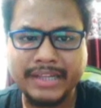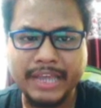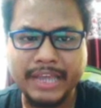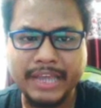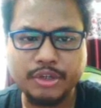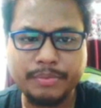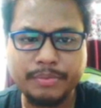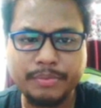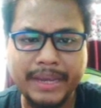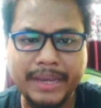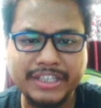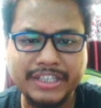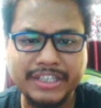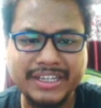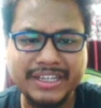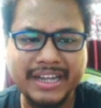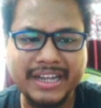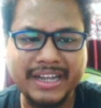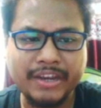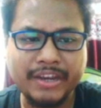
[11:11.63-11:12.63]
you page,
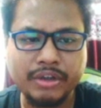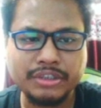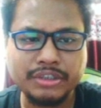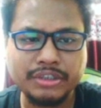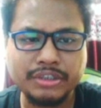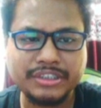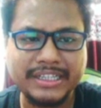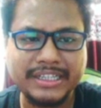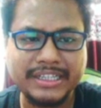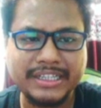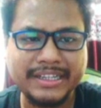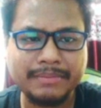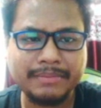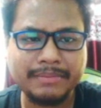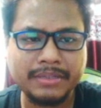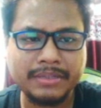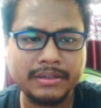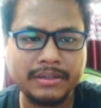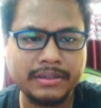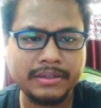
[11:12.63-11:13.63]
and I also send them
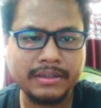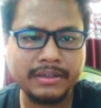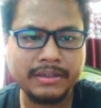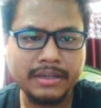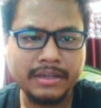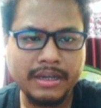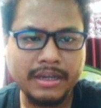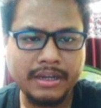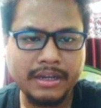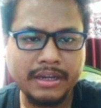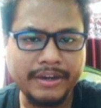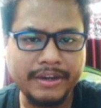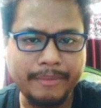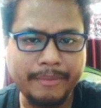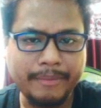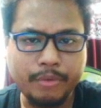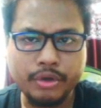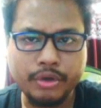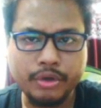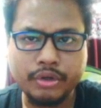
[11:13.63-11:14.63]
the
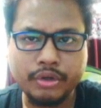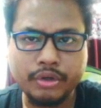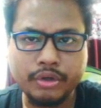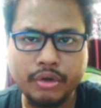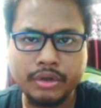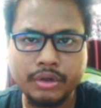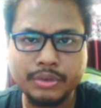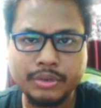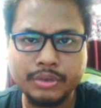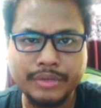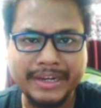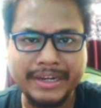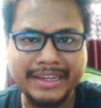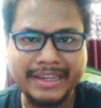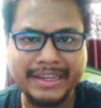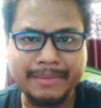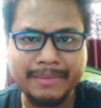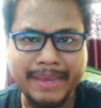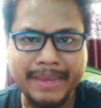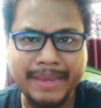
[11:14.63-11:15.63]
report to their
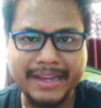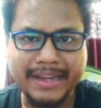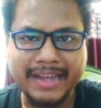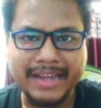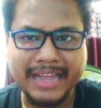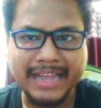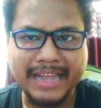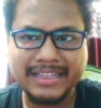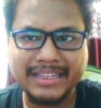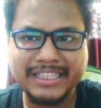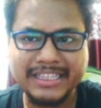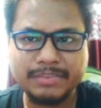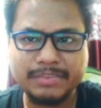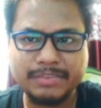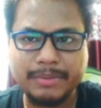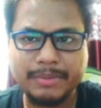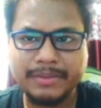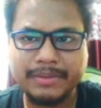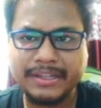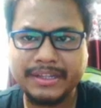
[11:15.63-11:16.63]
email. And these
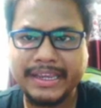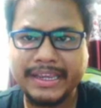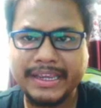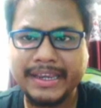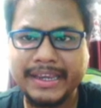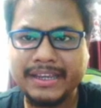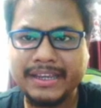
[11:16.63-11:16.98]
people, they